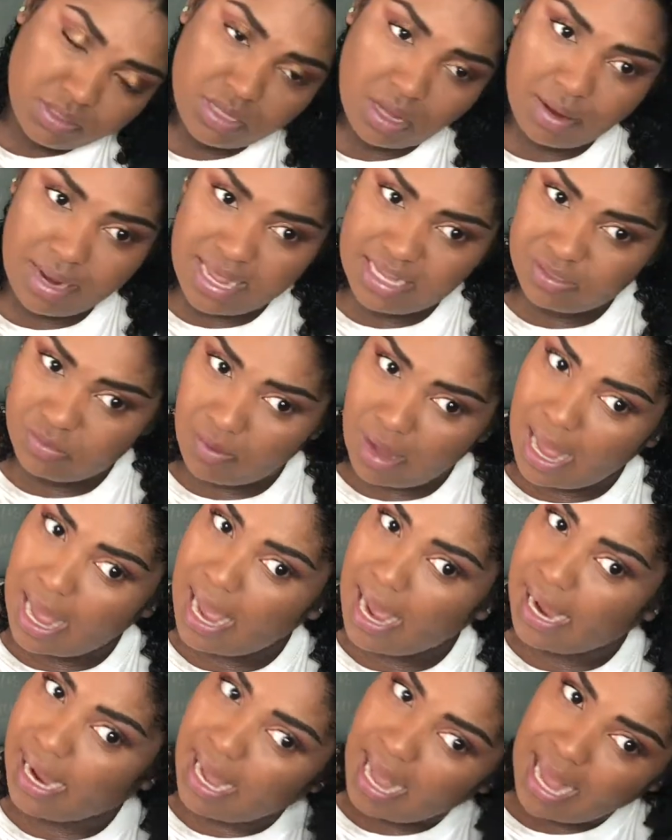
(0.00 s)
So that's
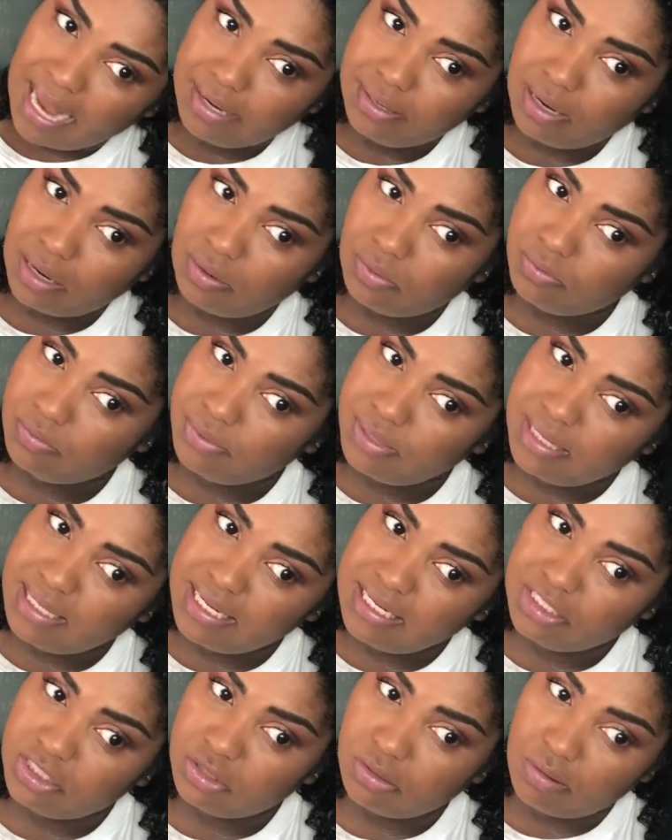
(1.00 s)
why I don't
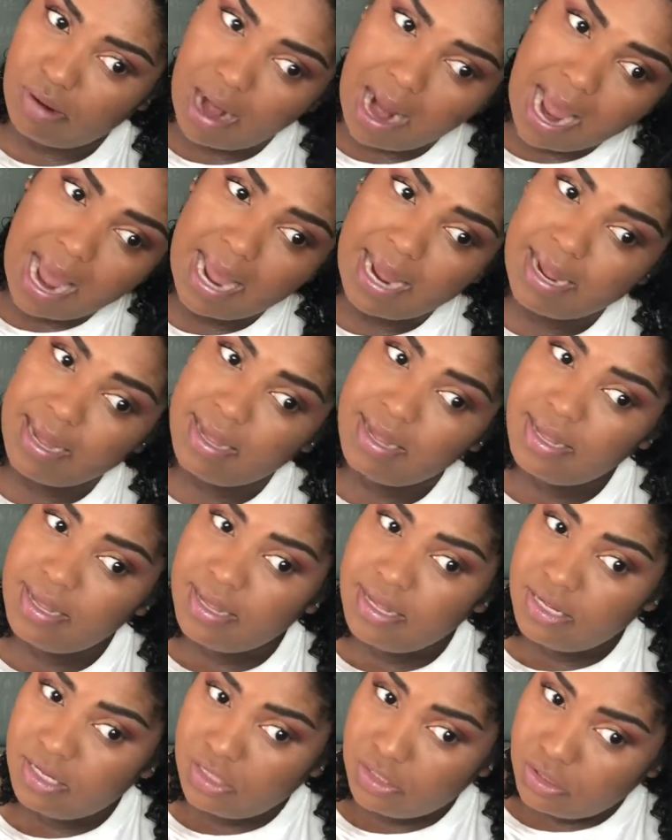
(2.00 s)
really try
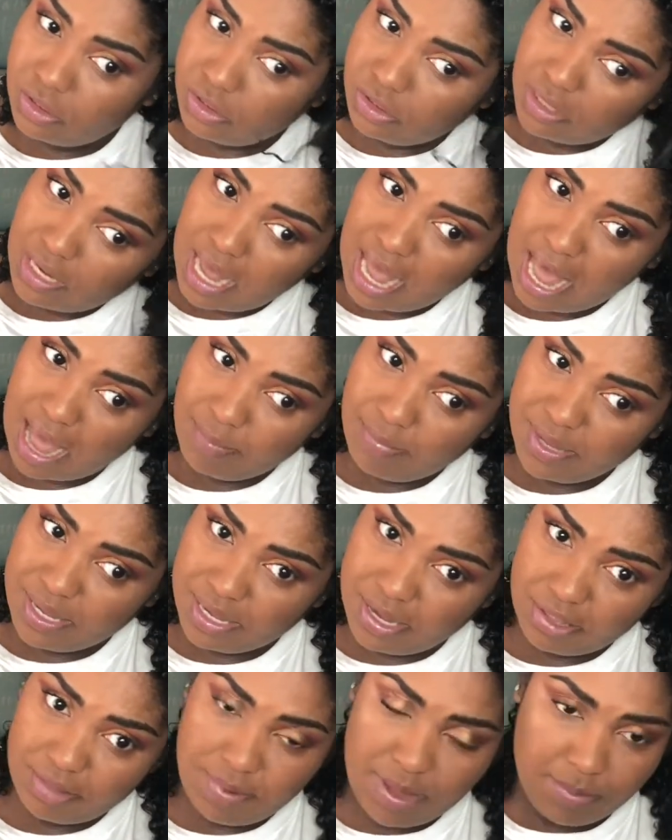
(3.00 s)
to
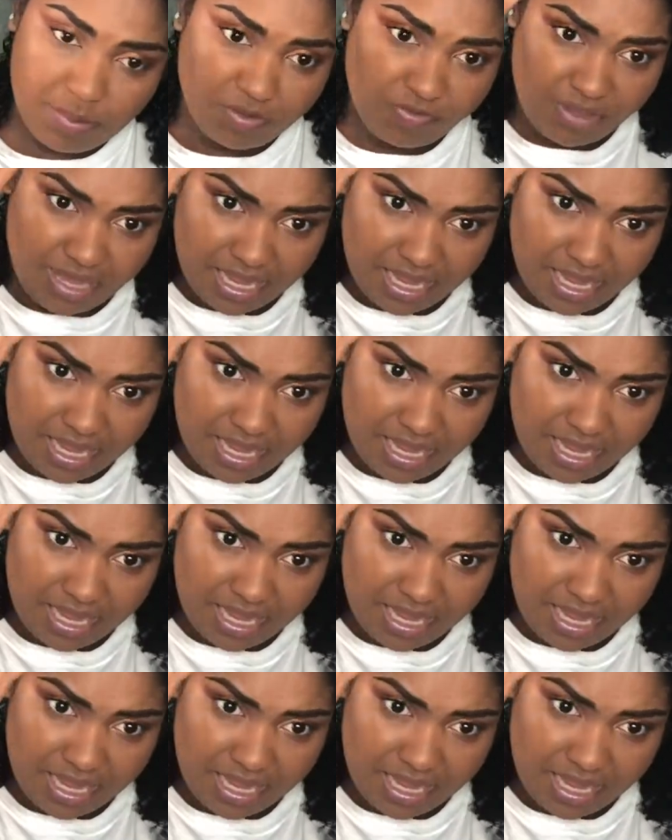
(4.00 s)
copy other people's